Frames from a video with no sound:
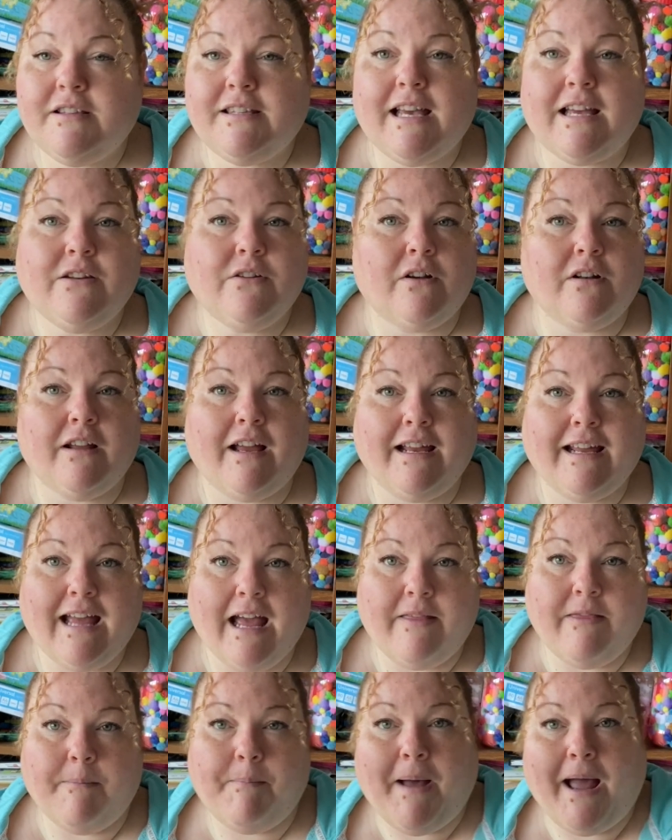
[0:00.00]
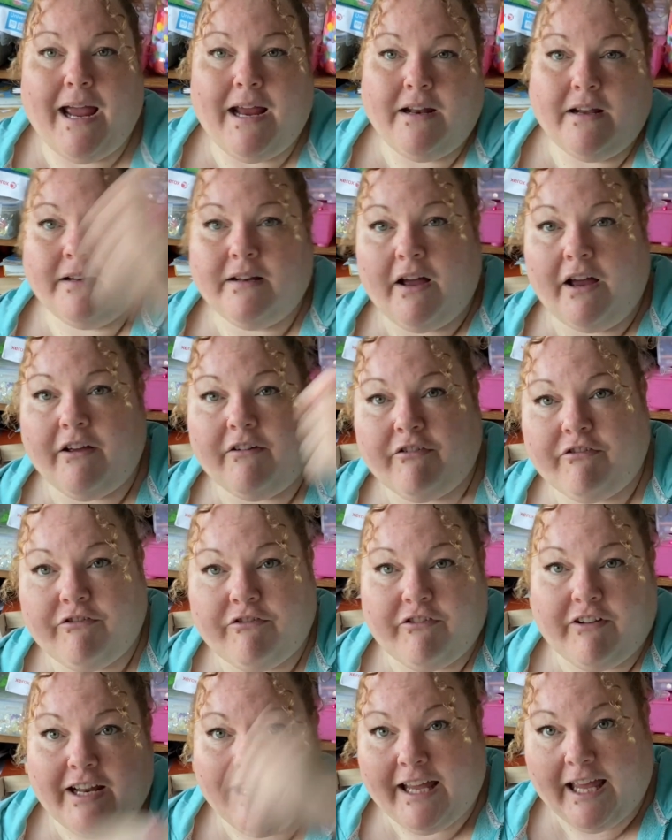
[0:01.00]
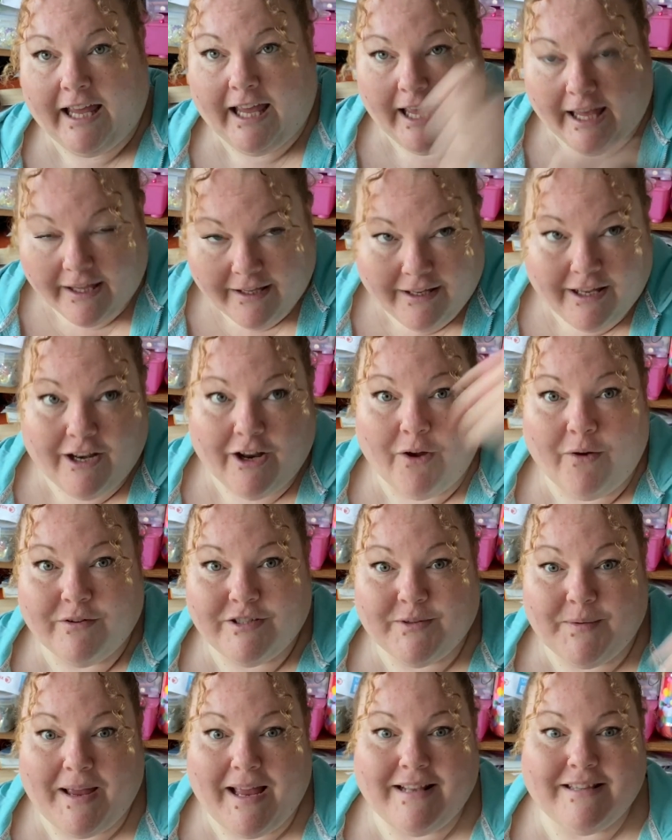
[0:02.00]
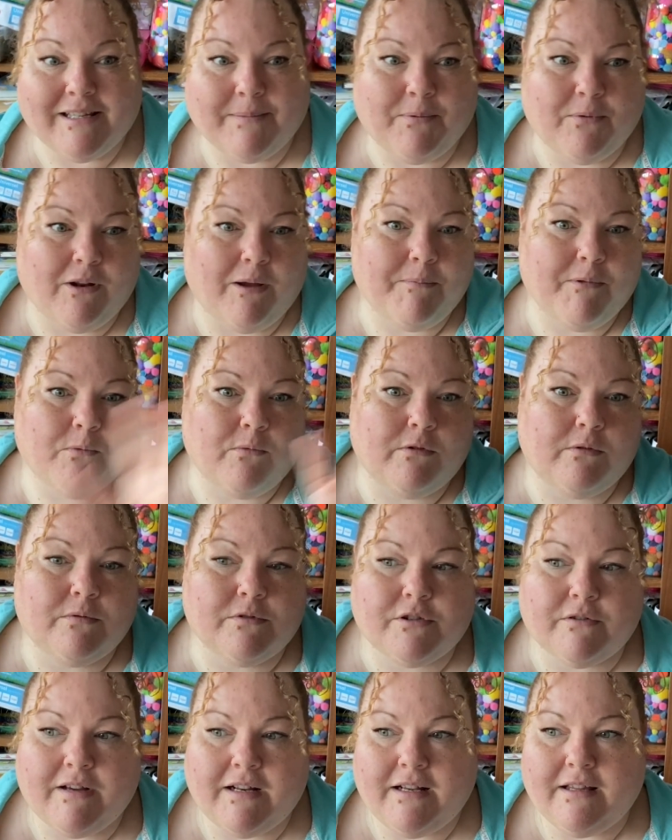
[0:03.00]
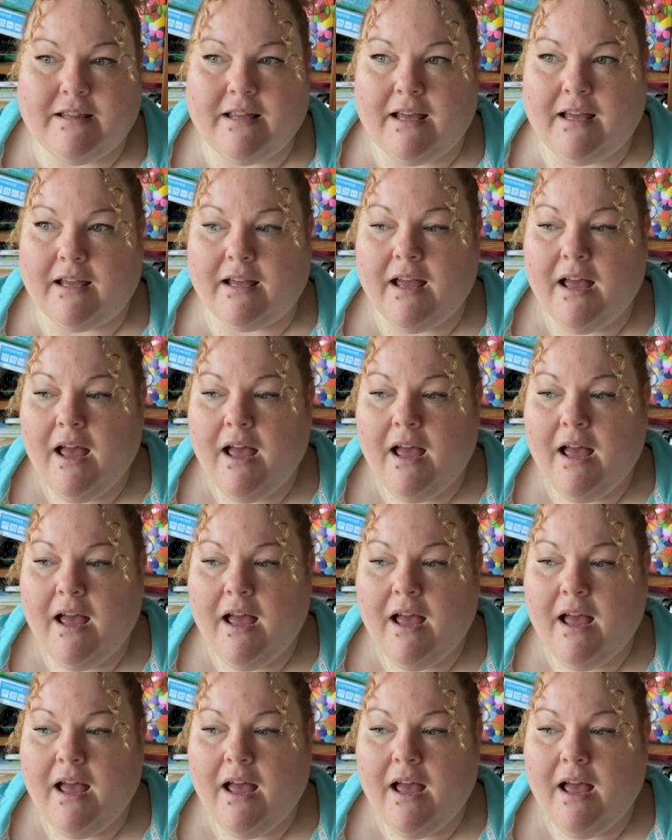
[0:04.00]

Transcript: they're not like getting the paint and like flicking it, you know, so it ends up all up the walls or anything.